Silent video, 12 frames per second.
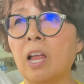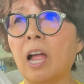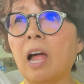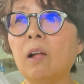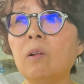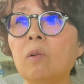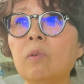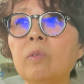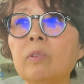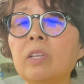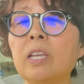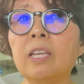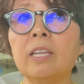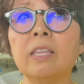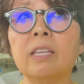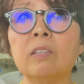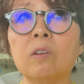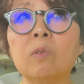how old
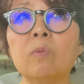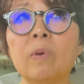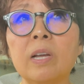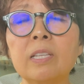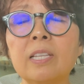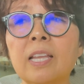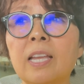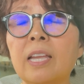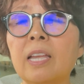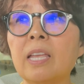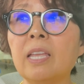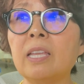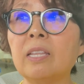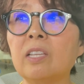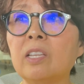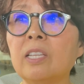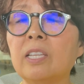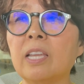the dog was, and
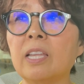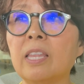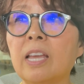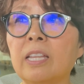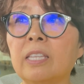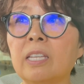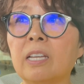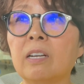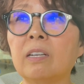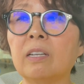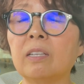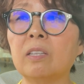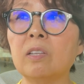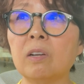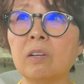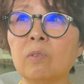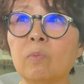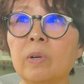she said that her
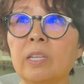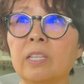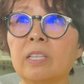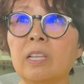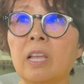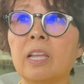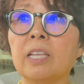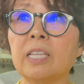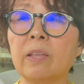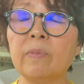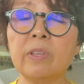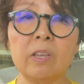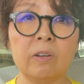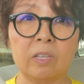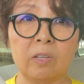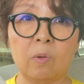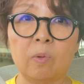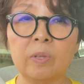dog was 7
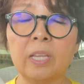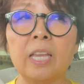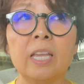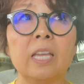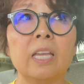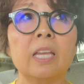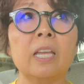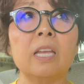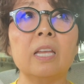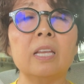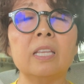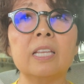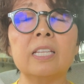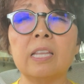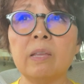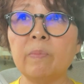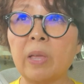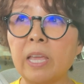years old and the
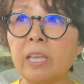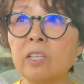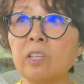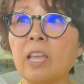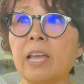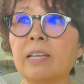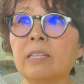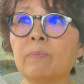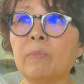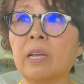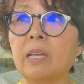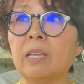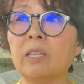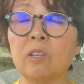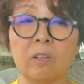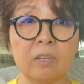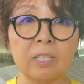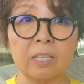same age as my
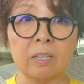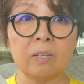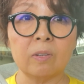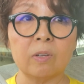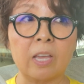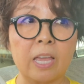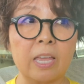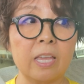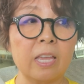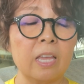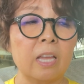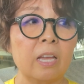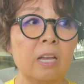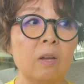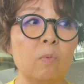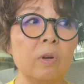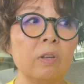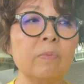dogs. Okay,
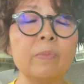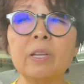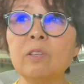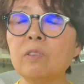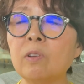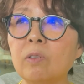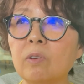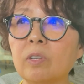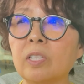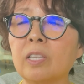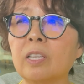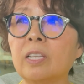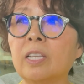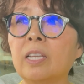one of my dogs,